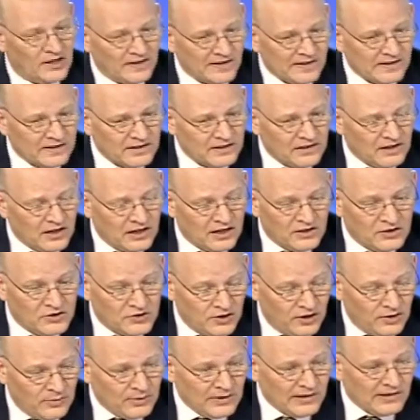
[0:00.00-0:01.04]
just
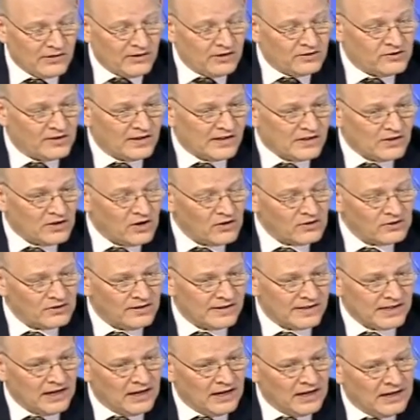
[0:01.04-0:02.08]
Germans, not just
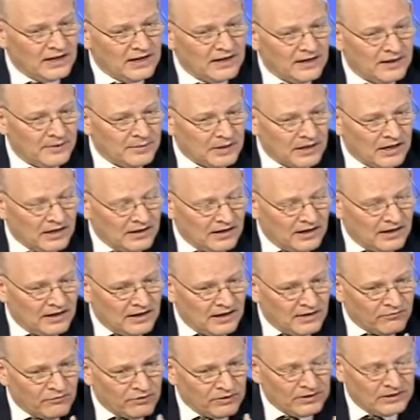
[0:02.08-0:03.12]
doctors. I mean,
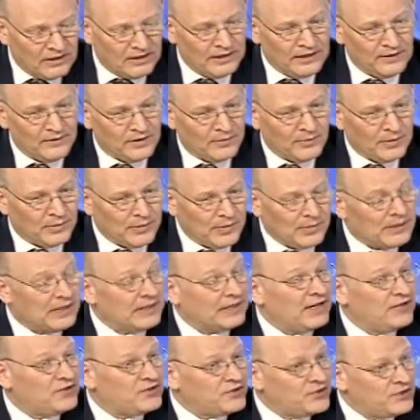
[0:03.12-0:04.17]
I've written at length about people
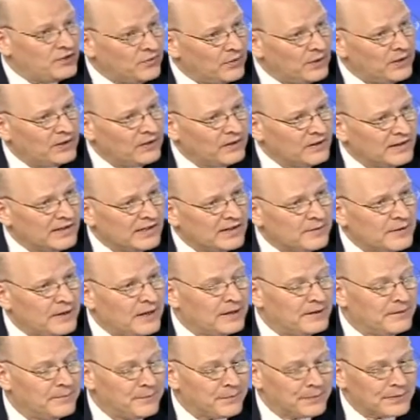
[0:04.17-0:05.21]
like H.G. Wells
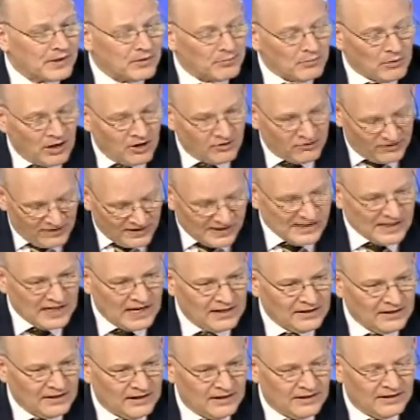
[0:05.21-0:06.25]
and Margaret
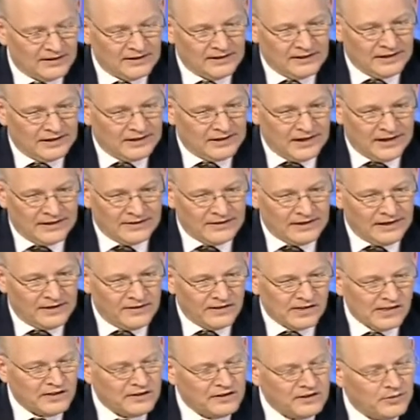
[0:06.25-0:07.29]
Sanger
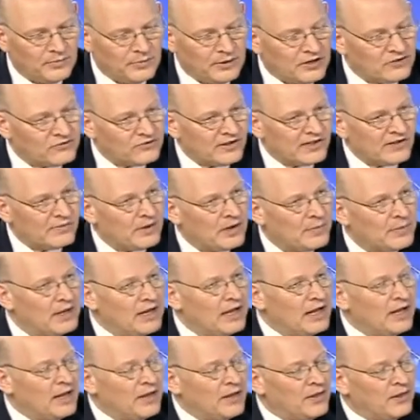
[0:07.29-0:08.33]
and Sidney and Beatrice
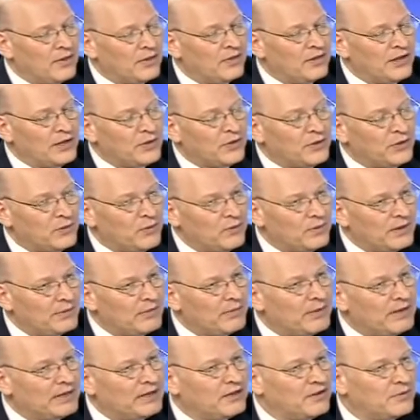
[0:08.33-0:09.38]
Webb. They thought they
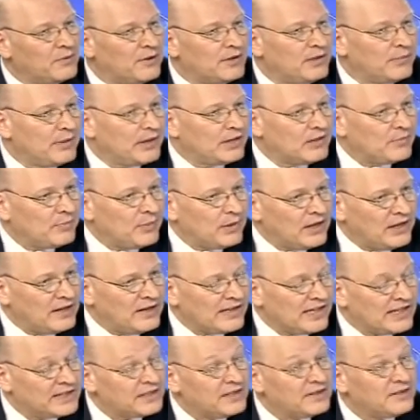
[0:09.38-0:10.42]
were making the world a better
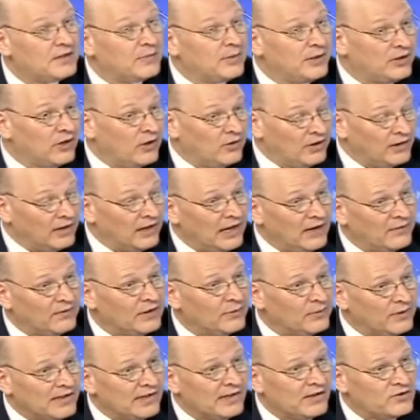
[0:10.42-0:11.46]
place. They tended to be on the left.
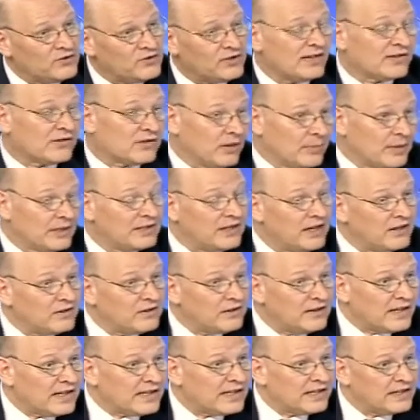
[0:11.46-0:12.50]
They were socialists. Tommy
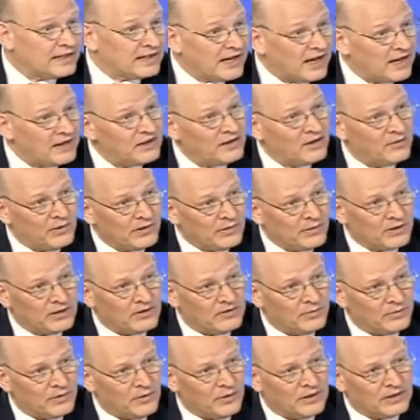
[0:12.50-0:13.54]
Douglas in Canada was
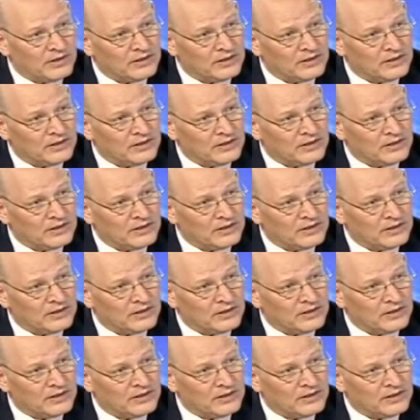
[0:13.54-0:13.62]
one of them